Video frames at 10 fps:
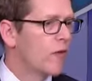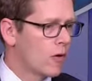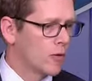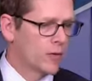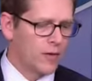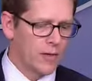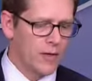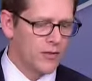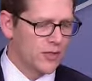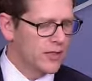forward with our
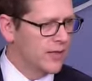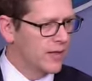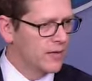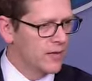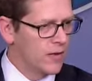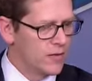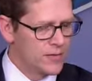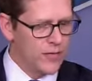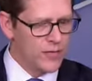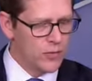budget and our
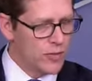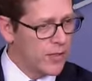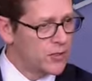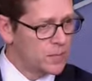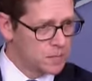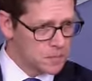deficit reduction.